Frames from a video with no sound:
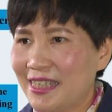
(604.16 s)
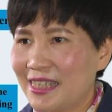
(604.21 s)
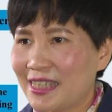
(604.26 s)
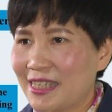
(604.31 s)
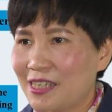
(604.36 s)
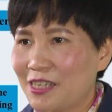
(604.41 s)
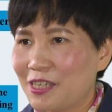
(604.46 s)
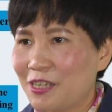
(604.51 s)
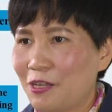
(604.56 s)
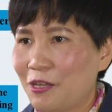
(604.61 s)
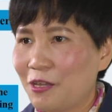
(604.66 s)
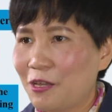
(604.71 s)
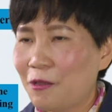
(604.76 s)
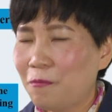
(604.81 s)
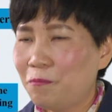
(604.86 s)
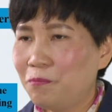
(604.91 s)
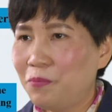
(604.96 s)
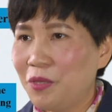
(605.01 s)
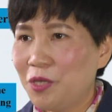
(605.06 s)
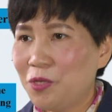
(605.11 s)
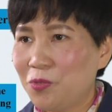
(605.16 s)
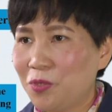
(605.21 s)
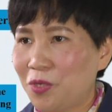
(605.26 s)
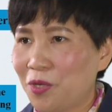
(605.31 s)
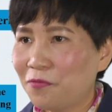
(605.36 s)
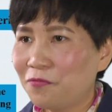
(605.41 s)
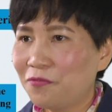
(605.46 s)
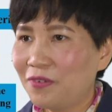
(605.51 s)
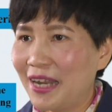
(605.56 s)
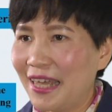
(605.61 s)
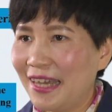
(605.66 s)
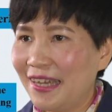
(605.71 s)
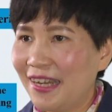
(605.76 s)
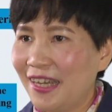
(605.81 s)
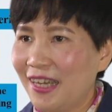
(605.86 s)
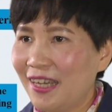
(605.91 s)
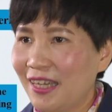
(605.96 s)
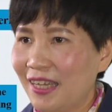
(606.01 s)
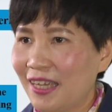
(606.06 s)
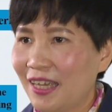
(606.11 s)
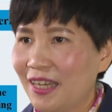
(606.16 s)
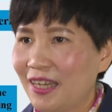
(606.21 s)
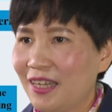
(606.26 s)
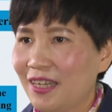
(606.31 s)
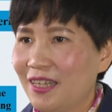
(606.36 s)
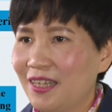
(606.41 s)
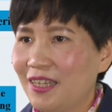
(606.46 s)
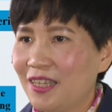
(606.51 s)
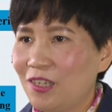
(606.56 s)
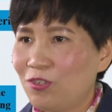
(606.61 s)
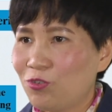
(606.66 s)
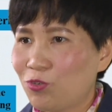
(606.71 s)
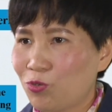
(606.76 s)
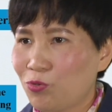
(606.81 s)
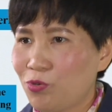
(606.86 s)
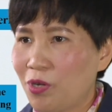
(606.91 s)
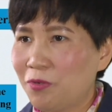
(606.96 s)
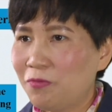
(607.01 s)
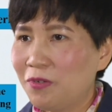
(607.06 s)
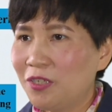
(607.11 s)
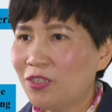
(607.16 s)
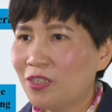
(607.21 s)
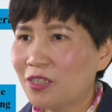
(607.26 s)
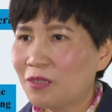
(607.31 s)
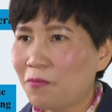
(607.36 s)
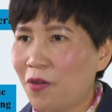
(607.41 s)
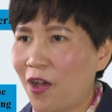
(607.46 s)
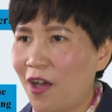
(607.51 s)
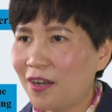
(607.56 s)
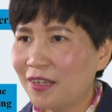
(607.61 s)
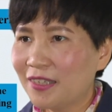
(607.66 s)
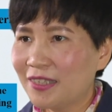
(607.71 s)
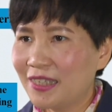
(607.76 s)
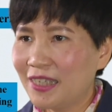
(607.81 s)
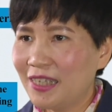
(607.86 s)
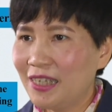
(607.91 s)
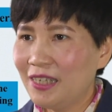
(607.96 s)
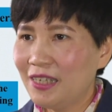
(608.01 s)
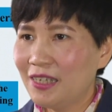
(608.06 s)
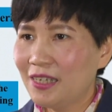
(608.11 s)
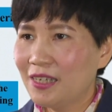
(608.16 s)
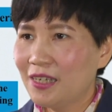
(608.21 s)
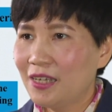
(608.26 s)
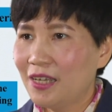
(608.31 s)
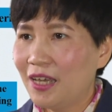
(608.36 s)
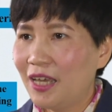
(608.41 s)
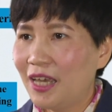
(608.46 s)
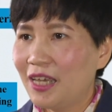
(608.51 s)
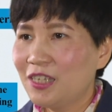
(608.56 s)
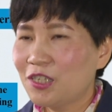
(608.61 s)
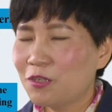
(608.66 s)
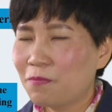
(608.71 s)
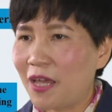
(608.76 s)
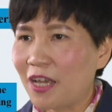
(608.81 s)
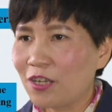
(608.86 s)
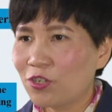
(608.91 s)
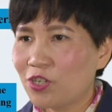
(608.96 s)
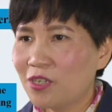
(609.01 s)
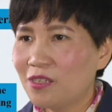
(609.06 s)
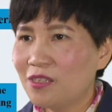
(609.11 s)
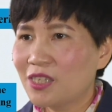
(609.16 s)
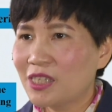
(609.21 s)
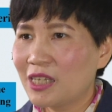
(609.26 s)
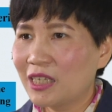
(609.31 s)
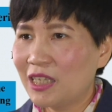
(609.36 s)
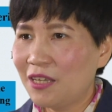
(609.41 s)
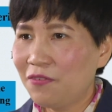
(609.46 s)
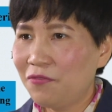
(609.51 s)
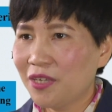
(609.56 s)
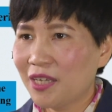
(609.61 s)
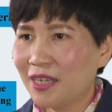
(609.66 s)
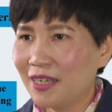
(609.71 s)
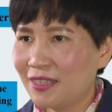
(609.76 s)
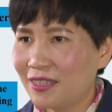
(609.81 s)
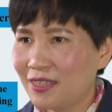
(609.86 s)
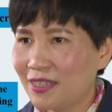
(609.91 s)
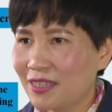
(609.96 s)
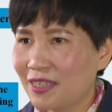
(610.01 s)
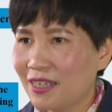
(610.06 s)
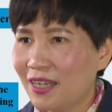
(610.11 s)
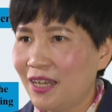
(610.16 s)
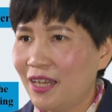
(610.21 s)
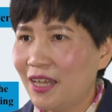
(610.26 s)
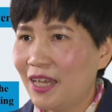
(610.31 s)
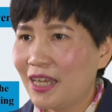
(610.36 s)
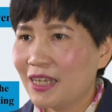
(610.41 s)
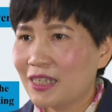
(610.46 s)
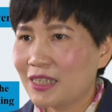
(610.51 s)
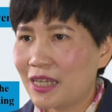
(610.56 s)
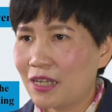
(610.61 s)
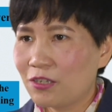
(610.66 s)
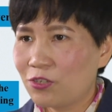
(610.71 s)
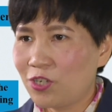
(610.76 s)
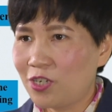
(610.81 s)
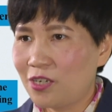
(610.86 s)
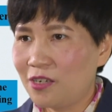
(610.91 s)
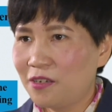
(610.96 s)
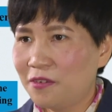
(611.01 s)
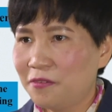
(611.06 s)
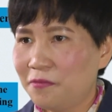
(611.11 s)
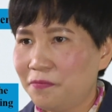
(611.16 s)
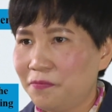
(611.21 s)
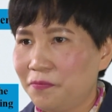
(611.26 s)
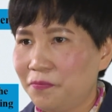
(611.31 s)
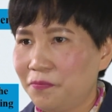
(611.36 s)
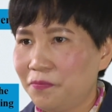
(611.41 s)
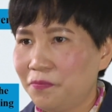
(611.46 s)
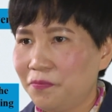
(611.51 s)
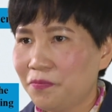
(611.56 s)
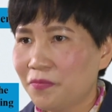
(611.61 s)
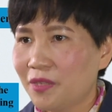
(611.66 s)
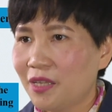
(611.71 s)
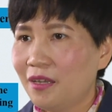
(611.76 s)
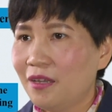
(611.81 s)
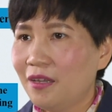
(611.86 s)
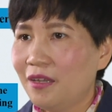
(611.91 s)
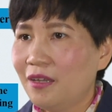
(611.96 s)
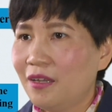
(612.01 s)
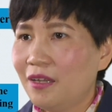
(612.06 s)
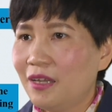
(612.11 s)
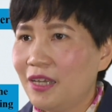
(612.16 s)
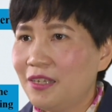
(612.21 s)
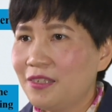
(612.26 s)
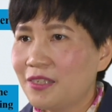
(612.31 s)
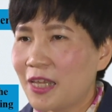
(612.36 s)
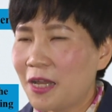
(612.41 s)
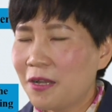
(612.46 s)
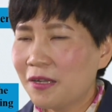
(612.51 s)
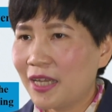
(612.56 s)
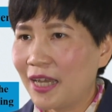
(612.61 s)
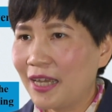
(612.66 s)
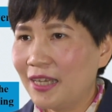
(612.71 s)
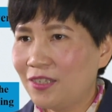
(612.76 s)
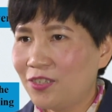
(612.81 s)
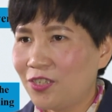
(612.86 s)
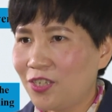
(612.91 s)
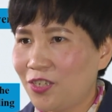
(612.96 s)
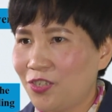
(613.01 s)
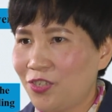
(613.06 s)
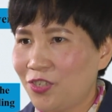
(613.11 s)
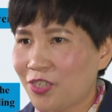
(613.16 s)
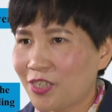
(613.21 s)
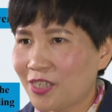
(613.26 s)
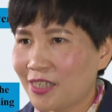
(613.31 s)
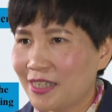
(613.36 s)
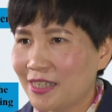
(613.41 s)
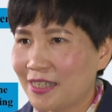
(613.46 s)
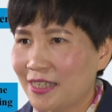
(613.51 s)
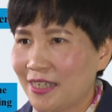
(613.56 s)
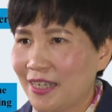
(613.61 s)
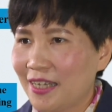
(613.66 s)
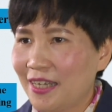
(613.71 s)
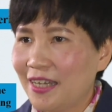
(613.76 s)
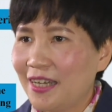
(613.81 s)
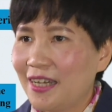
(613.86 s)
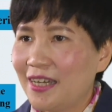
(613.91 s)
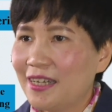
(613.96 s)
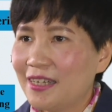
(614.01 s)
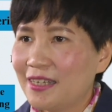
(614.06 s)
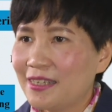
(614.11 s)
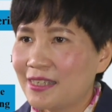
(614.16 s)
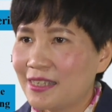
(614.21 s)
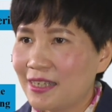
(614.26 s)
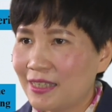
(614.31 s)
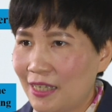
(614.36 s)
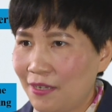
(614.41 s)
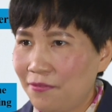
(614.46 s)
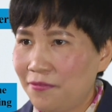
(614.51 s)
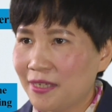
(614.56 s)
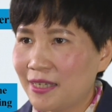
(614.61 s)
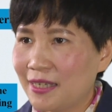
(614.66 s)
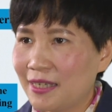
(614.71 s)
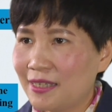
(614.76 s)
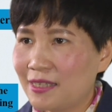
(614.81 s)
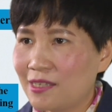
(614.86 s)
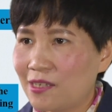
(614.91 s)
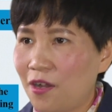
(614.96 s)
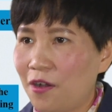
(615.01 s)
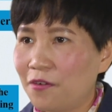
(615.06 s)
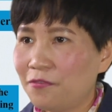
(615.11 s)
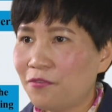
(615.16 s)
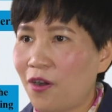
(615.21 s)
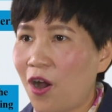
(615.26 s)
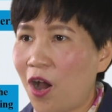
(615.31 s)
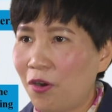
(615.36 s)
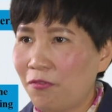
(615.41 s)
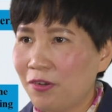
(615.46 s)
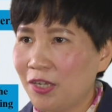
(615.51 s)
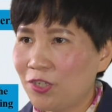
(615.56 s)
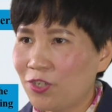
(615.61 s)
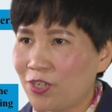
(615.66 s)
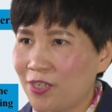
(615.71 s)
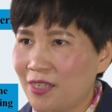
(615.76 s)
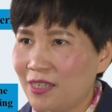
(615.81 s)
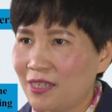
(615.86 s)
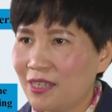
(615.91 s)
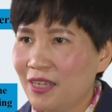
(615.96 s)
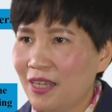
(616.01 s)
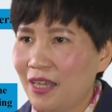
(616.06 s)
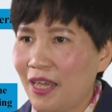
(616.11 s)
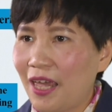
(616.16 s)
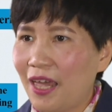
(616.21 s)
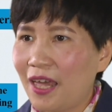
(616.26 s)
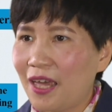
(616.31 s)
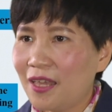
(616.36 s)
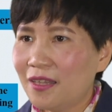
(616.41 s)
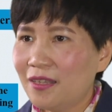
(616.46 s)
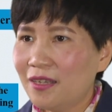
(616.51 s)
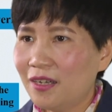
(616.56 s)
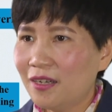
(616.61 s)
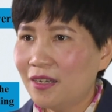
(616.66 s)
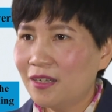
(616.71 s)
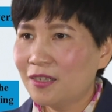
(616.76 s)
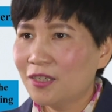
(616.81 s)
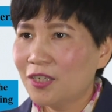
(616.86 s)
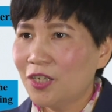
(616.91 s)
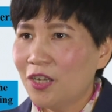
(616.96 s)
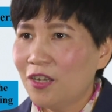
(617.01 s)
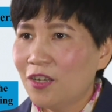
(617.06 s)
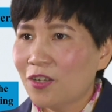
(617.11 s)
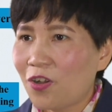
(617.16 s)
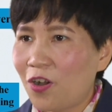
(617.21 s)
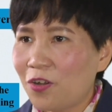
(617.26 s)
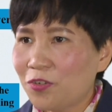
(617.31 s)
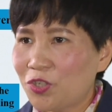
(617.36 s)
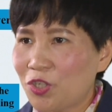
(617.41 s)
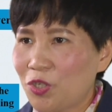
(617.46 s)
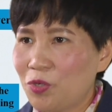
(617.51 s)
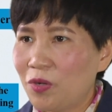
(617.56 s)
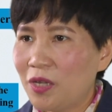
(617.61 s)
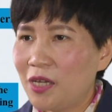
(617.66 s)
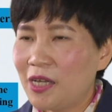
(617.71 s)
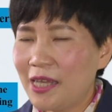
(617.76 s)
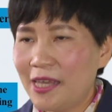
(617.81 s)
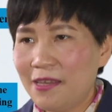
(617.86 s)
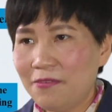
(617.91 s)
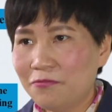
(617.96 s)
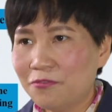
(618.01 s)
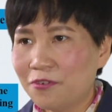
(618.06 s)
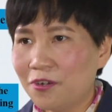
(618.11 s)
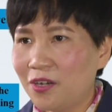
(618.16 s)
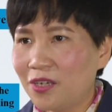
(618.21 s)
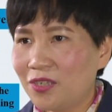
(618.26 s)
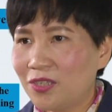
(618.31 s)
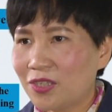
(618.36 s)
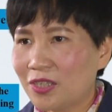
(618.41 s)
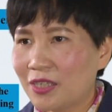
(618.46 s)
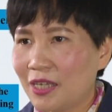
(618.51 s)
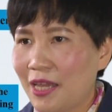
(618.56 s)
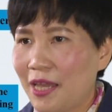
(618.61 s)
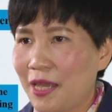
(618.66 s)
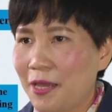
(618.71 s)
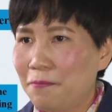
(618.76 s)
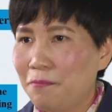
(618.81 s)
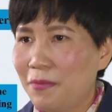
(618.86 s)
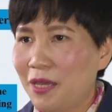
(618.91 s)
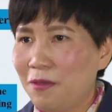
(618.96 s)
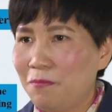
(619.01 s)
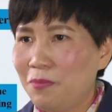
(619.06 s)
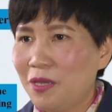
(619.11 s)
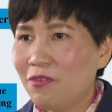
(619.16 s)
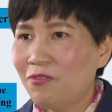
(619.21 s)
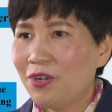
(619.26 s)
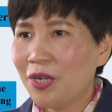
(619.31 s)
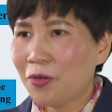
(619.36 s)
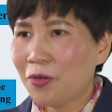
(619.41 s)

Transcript: list, bill of lading, insurance policy, inspection certificates, etc. In some cases, a certificate of origin and a consular invoice may be